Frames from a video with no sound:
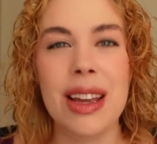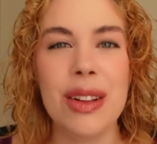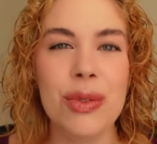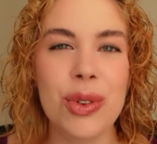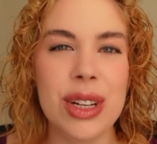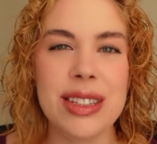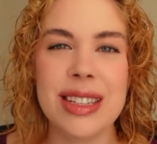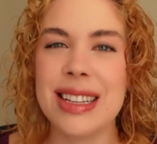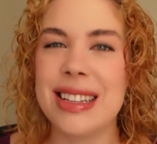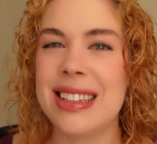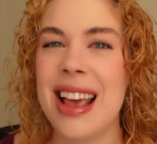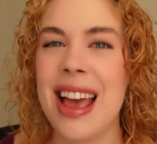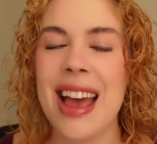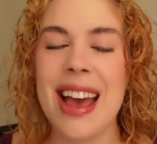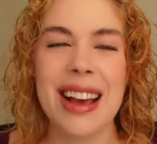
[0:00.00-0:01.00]
invoices,
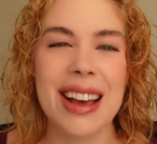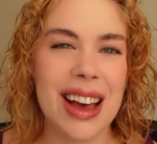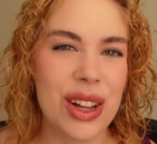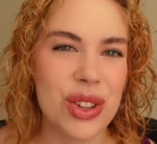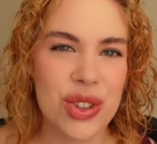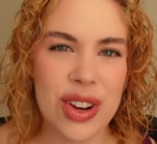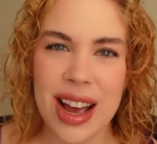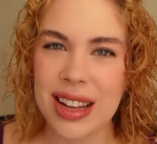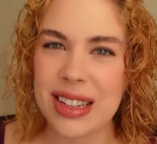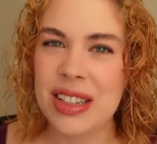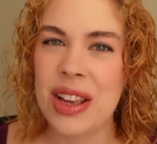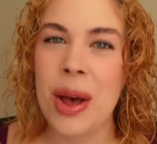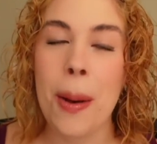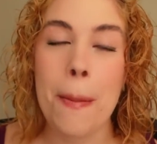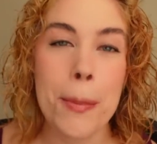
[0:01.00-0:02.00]
contracts,
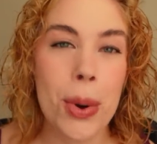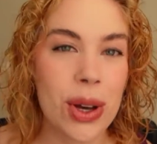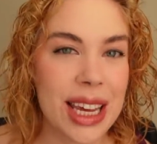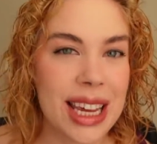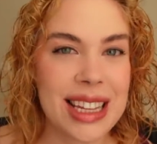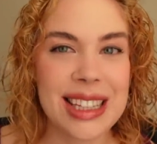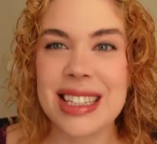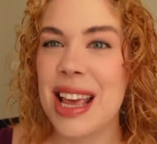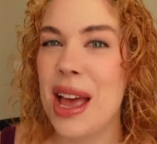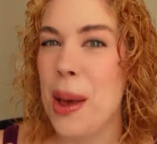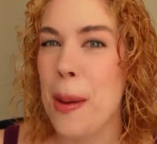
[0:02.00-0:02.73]
bookings,